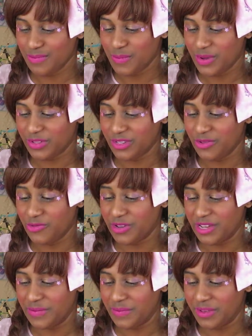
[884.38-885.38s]
Melty
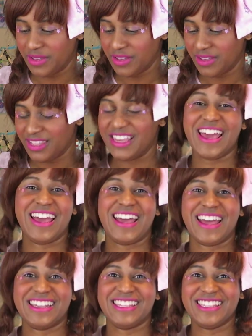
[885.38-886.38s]
whip.
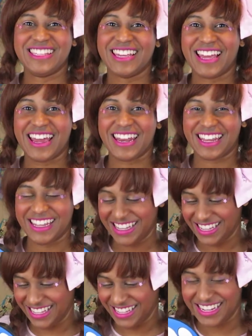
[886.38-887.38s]
Yes, I got
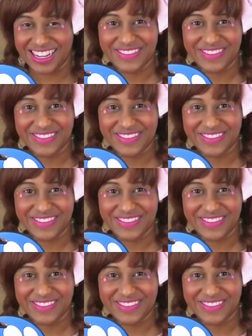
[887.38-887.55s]
it.